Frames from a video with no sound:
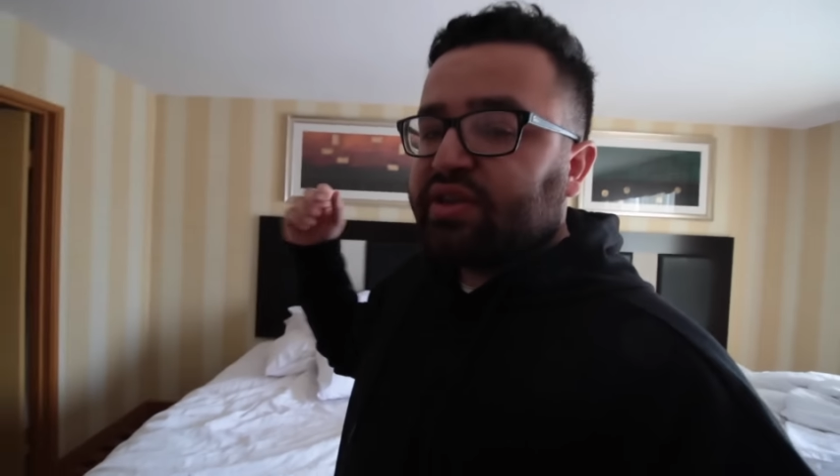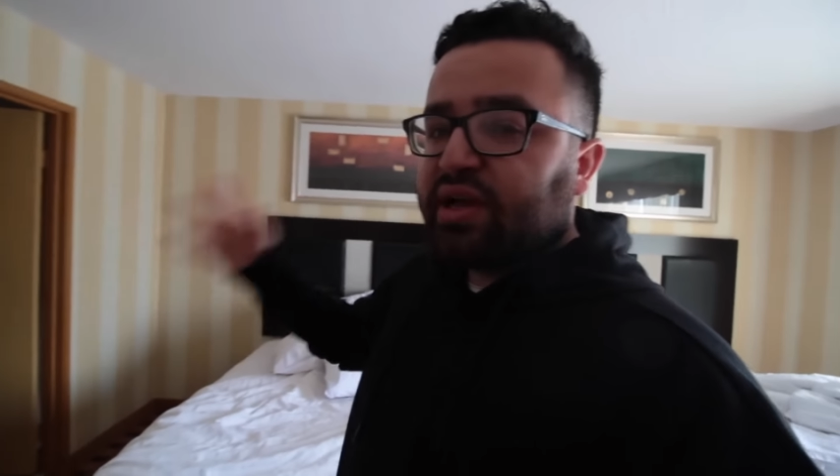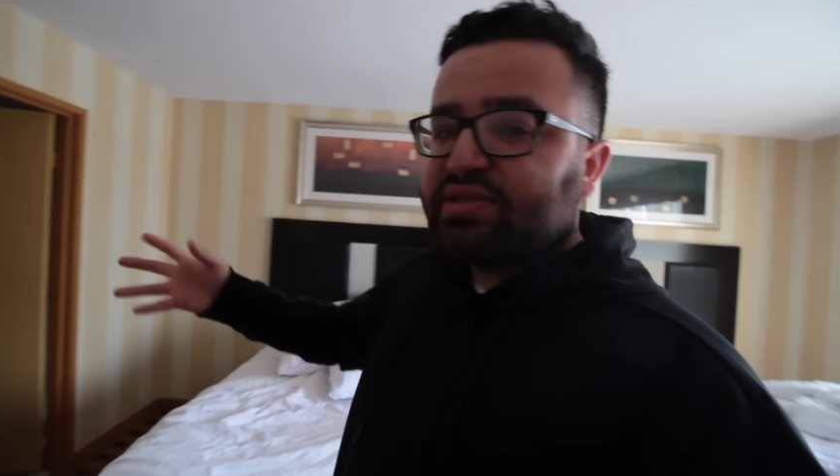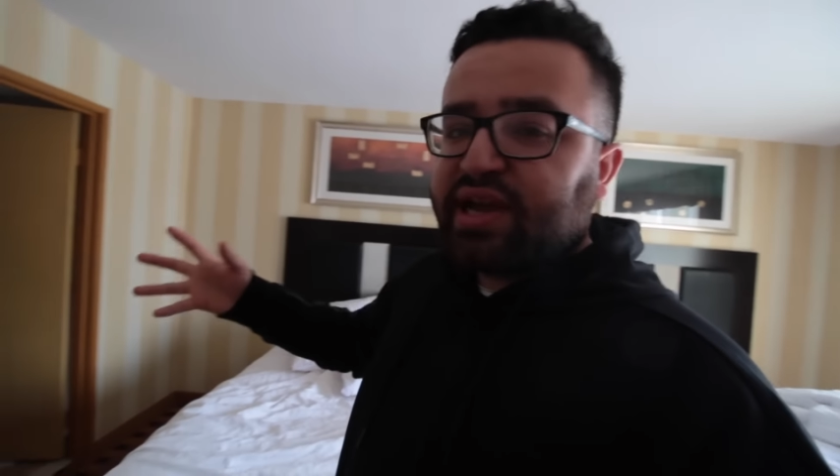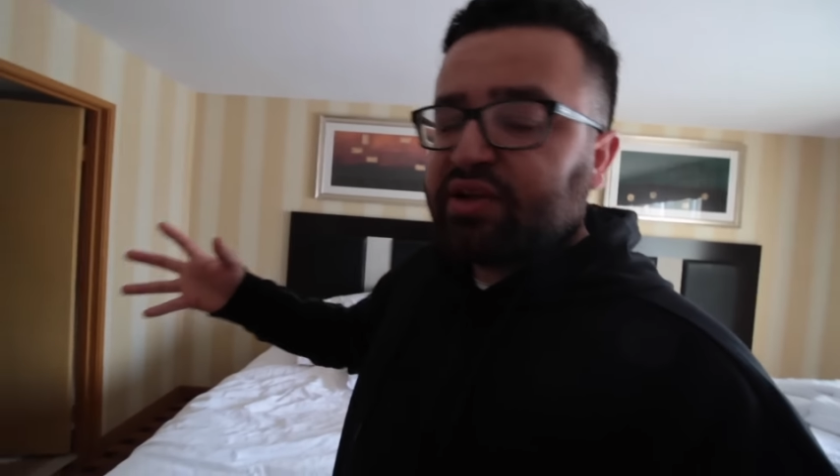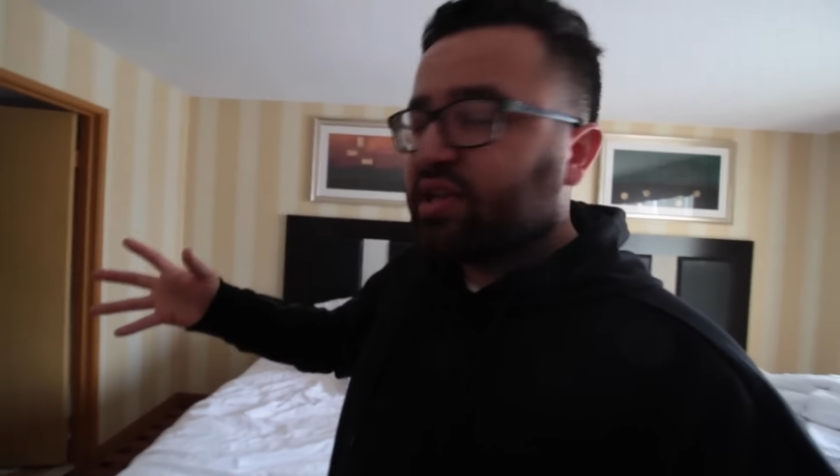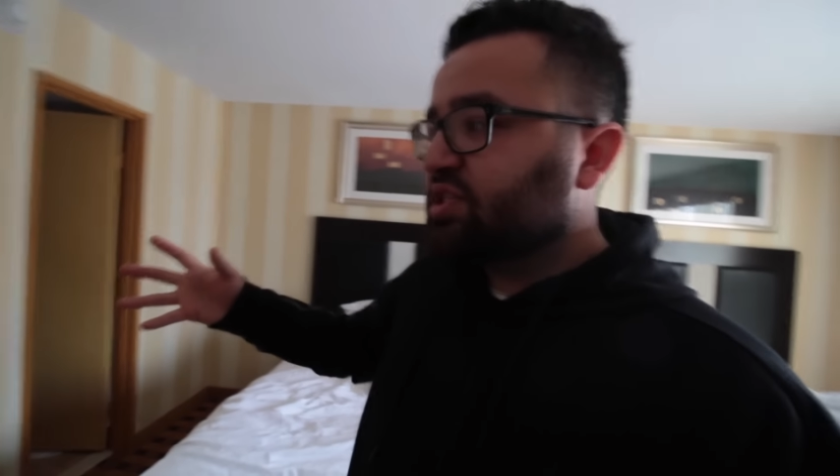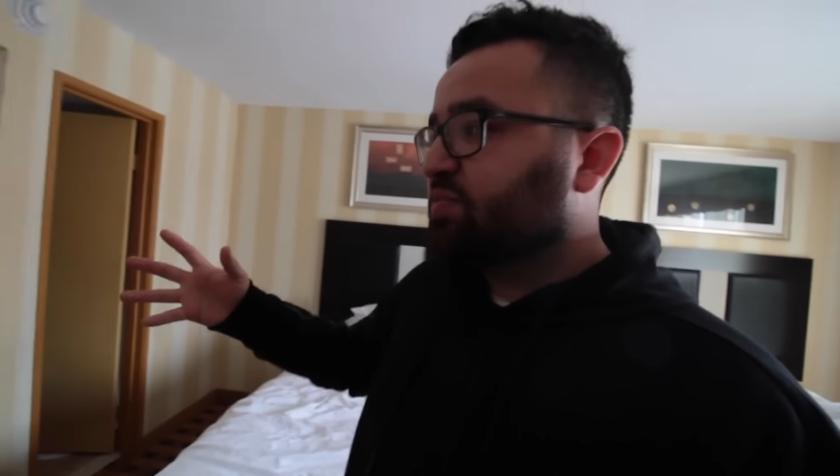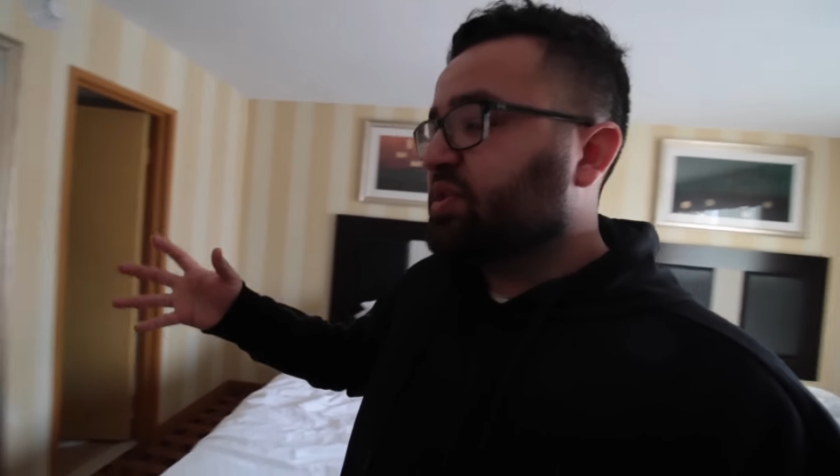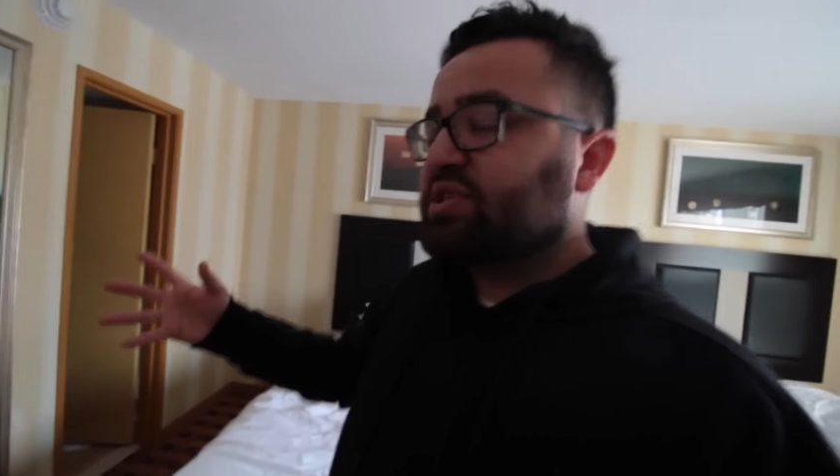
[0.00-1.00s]
Delta
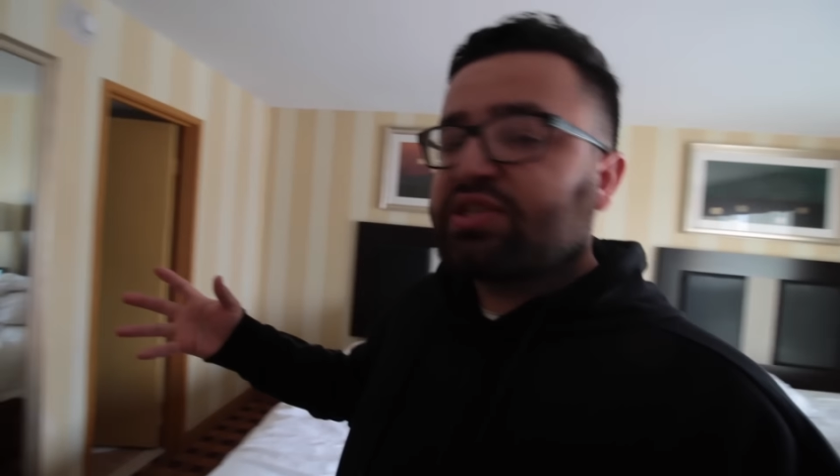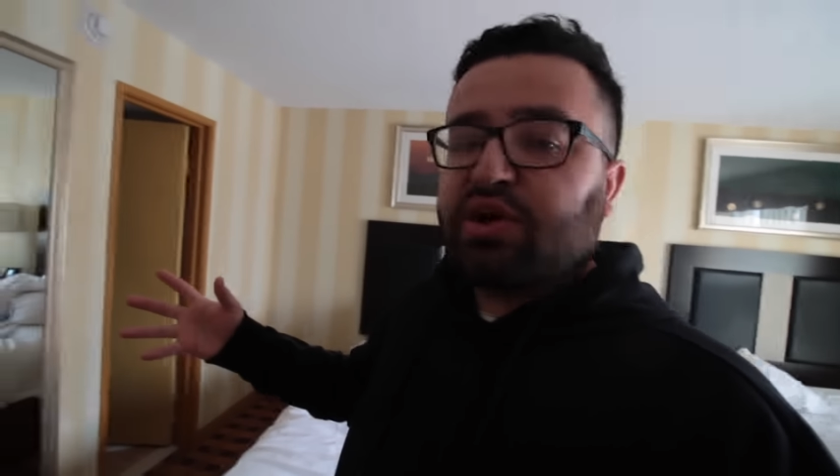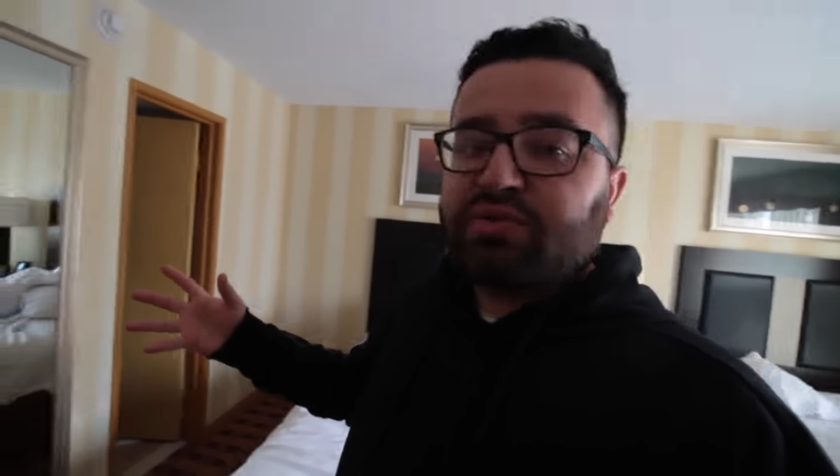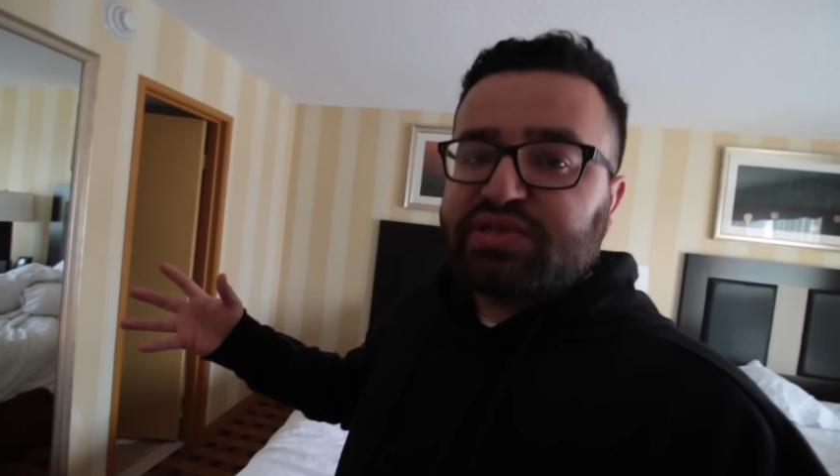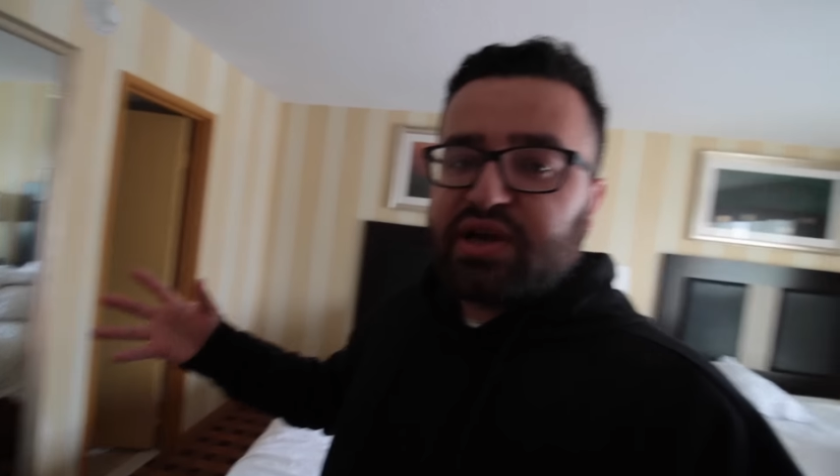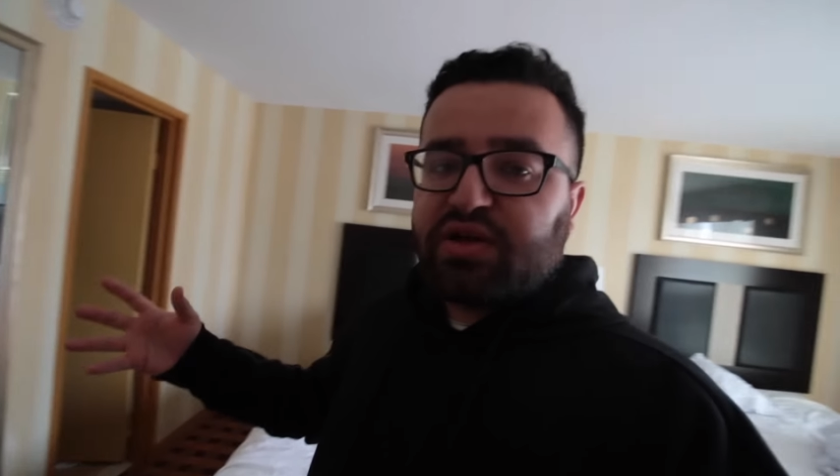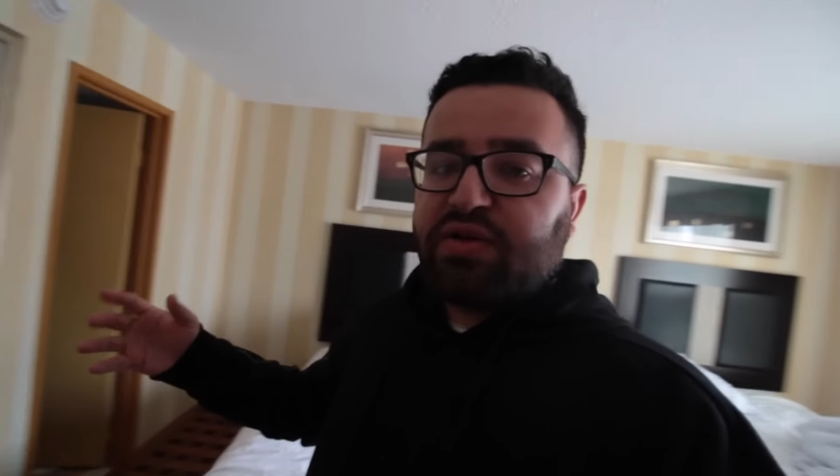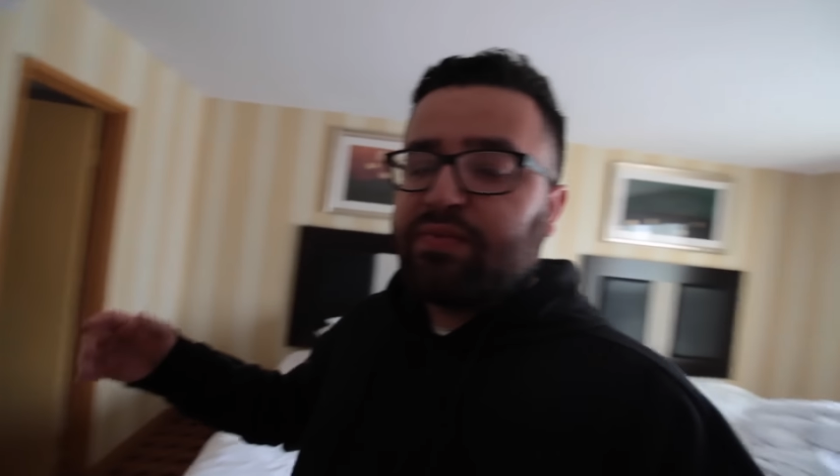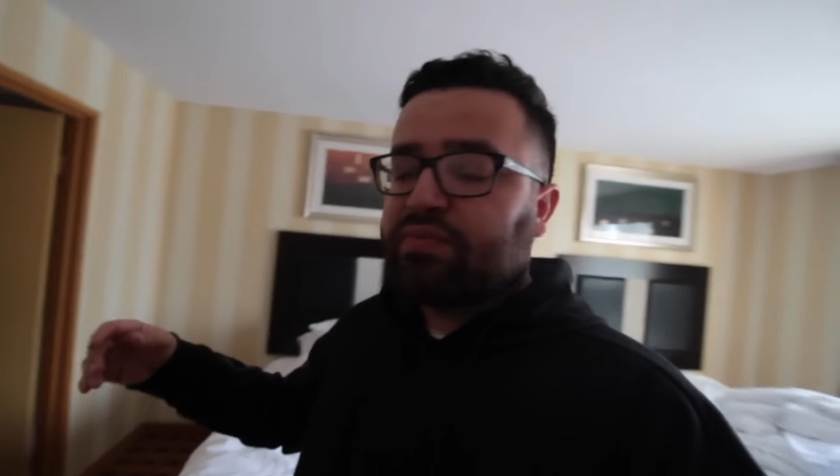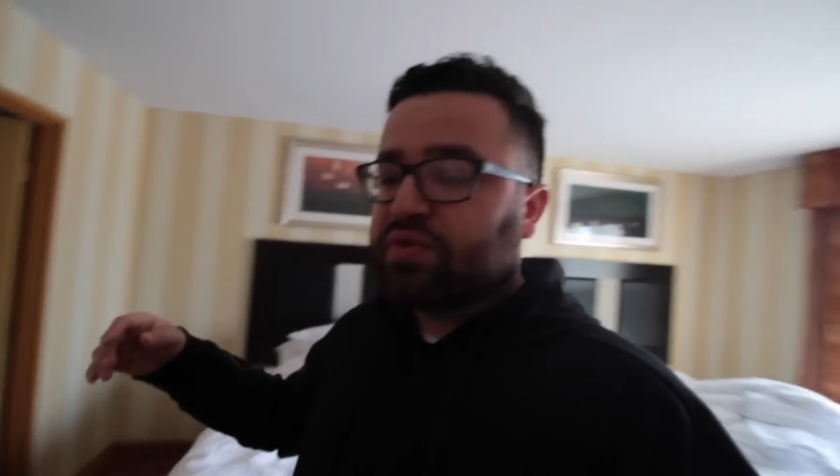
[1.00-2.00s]
Airlines put us in a hotel,